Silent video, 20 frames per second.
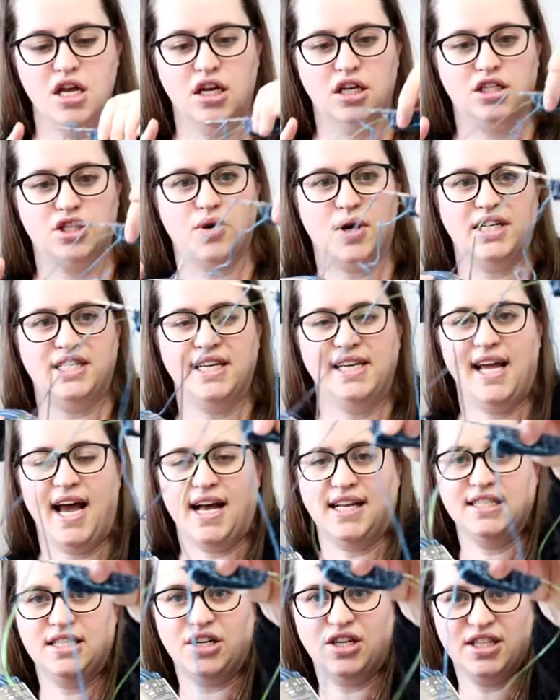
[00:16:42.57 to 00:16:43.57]
So I did
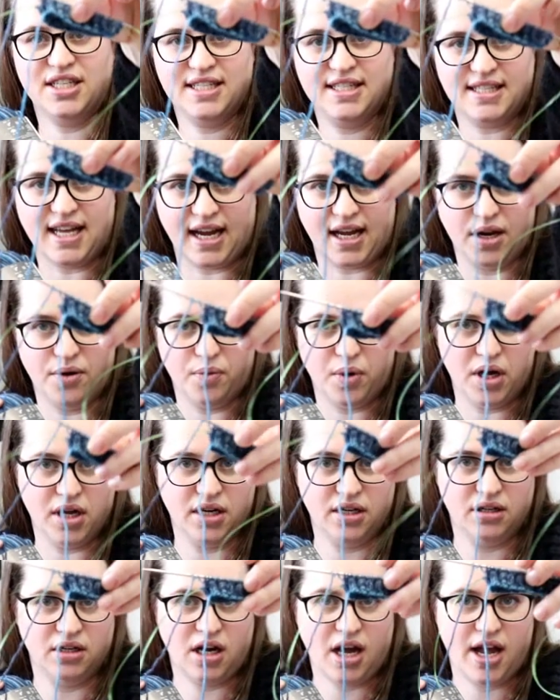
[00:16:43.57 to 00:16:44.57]
cast on the second
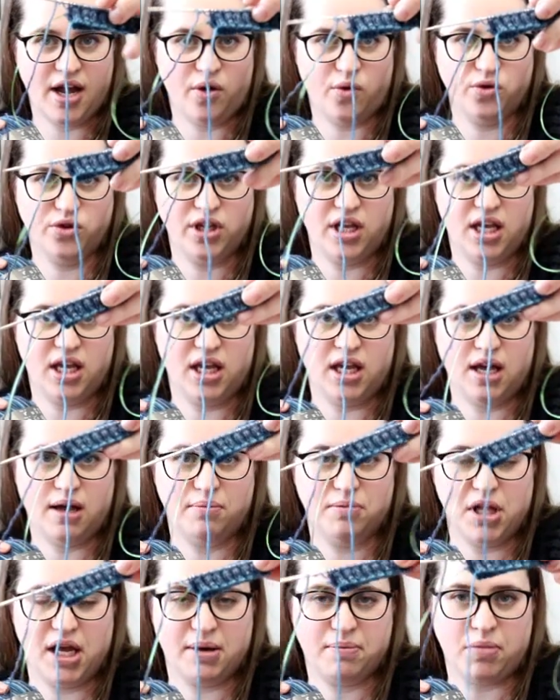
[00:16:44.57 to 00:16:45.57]
one. I only
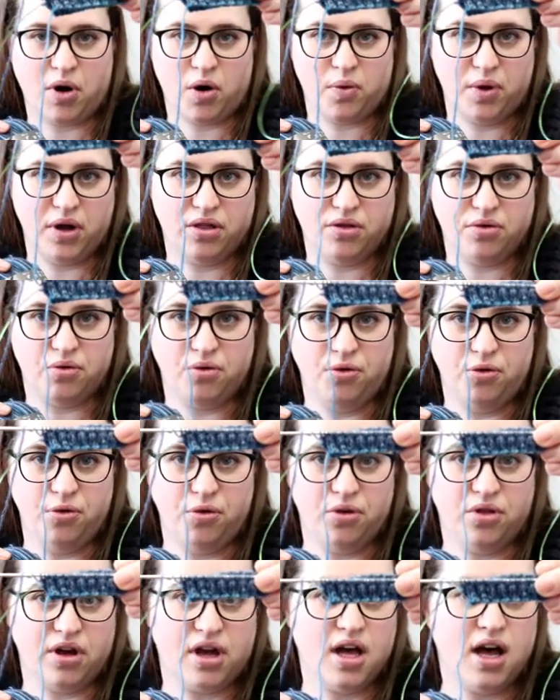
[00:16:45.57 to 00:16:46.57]
am like partway
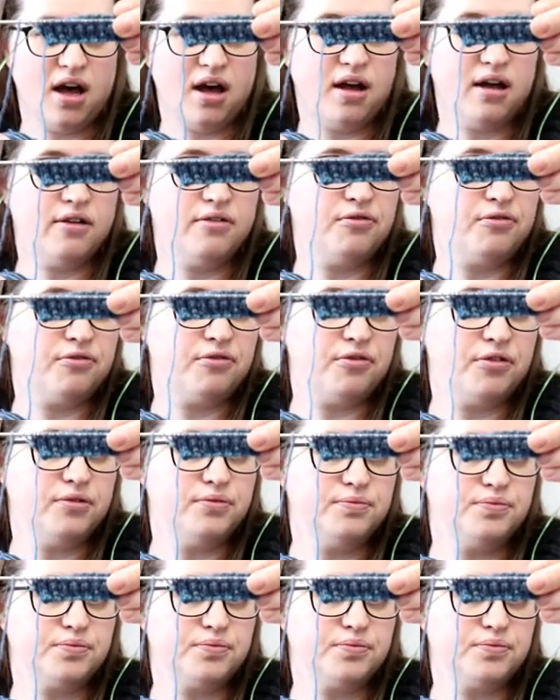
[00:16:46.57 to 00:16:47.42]
through the cuff.